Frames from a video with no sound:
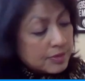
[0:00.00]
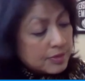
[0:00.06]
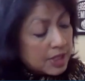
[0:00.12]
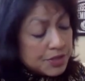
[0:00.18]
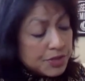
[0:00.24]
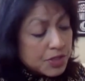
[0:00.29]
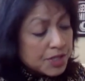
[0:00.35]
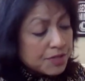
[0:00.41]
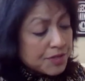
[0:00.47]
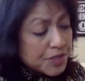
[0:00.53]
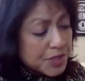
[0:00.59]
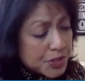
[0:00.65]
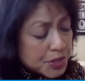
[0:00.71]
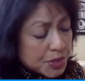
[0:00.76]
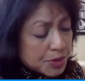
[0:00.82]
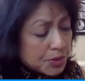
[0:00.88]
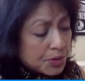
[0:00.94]
servers
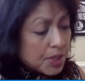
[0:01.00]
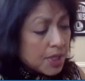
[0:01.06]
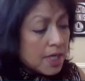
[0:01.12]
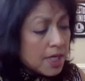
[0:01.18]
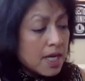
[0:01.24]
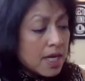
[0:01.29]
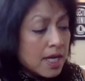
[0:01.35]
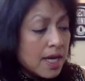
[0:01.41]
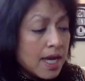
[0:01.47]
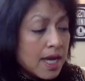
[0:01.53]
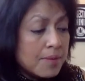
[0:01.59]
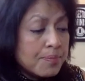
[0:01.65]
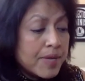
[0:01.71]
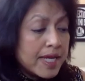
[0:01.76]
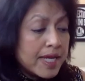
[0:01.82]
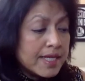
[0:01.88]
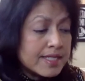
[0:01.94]
to
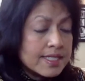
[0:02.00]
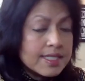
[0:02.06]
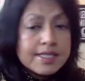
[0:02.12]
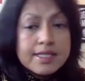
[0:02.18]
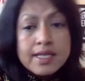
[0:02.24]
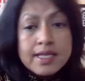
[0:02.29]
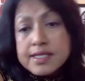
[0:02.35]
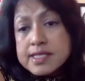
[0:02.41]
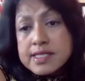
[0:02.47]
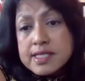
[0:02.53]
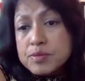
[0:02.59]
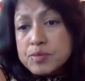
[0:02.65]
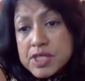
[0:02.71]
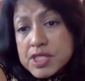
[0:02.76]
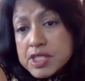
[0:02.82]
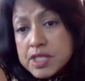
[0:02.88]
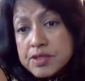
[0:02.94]
pass disgusting
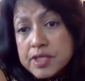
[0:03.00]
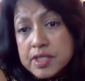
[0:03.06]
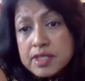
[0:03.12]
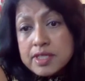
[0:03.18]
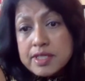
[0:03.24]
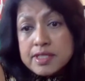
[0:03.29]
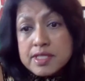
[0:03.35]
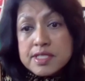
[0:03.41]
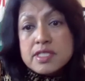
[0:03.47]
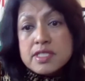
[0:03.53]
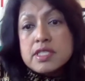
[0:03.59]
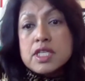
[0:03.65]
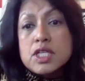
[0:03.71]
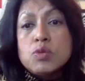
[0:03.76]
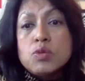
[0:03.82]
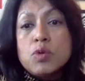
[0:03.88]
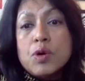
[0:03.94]
material. And this is a
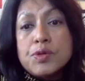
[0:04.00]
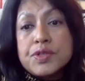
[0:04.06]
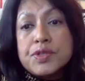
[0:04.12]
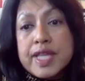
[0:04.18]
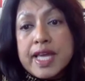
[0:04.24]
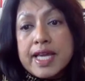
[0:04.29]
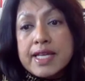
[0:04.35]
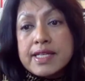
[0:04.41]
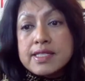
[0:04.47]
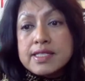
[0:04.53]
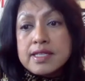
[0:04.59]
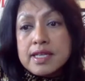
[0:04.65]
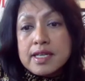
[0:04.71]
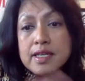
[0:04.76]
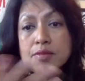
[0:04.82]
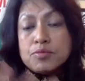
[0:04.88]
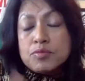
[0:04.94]
quote that
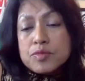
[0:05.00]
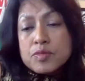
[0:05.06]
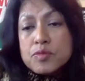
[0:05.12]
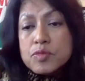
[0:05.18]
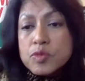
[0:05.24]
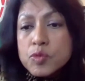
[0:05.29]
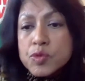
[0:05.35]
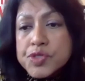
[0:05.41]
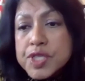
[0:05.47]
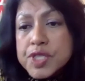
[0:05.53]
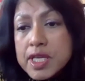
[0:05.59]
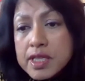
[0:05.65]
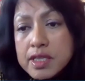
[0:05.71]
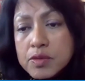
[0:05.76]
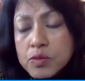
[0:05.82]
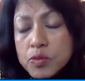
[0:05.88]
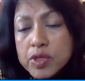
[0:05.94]
was
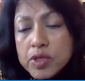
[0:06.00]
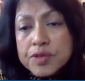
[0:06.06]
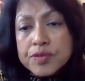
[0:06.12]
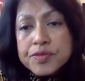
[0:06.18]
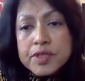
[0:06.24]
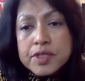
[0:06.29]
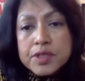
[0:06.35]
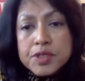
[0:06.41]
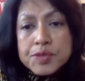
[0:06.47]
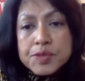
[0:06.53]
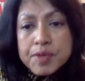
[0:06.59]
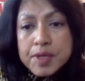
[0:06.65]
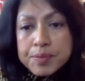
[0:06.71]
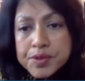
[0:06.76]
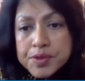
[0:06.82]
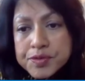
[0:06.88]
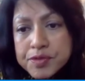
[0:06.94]
in one of the
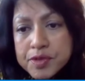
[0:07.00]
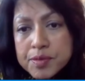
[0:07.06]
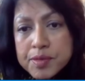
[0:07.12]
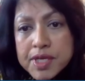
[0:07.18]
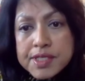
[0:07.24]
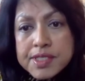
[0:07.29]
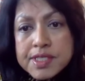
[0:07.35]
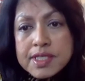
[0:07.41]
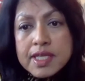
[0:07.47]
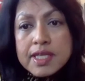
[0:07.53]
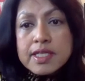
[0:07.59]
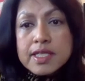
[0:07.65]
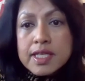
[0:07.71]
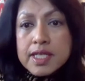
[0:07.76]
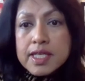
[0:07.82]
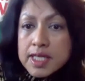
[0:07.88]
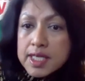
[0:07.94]
newspapers from us, that
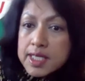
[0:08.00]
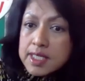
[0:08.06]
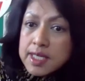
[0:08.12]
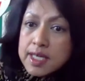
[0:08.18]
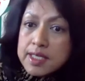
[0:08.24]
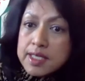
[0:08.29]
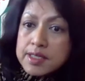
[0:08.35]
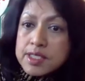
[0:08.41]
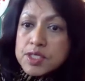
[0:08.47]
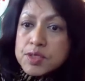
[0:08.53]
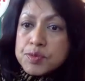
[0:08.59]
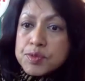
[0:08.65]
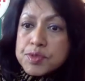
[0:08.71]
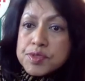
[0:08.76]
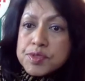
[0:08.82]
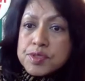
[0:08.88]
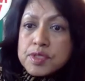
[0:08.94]

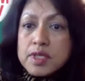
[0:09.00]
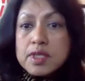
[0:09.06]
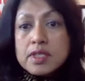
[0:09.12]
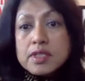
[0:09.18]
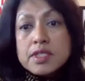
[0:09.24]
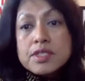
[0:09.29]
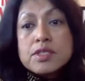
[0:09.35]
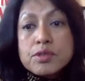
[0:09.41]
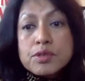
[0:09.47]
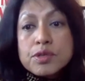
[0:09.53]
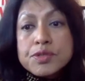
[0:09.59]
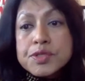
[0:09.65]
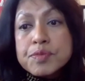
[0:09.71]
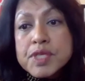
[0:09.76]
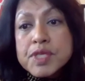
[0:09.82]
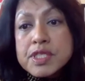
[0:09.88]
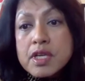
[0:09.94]
this gross
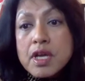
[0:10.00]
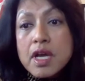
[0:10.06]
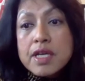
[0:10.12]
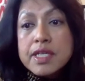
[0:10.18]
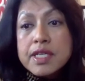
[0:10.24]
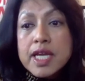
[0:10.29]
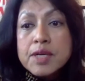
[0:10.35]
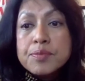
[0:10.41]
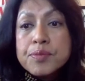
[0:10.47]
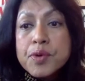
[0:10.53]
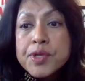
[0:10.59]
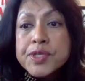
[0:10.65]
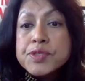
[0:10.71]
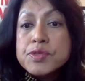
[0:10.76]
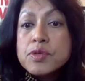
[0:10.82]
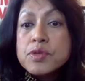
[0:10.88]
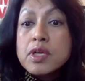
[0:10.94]
misconduct
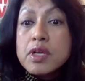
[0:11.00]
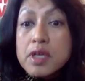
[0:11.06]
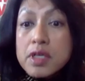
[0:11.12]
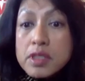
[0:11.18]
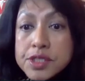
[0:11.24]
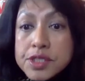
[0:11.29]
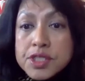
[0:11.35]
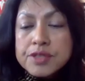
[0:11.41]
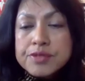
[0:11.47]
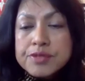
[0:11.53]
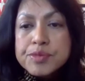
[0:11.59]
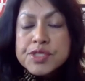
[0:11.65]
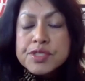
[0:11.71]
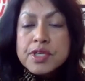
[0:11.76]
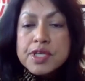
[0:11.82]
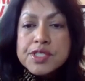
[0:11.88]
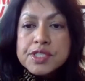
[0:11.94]
points to a culture of
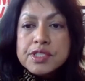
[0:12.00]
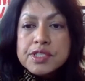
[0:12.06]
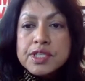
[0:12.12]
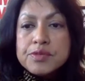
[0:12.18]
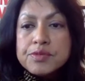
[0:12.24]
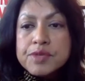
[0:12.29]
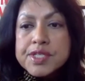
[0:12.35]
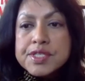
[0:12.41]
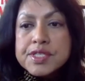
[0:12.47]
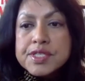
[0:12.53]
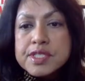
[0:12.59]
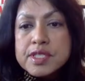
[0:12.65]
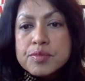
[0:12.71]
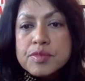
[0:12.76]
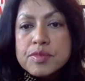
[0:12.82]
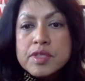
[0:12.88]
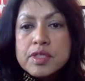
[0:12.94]
misogyny and
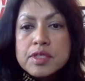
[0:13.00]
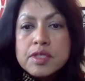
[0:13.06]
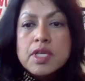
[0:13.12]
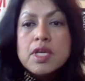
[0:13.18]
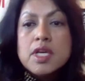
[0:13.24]
racism that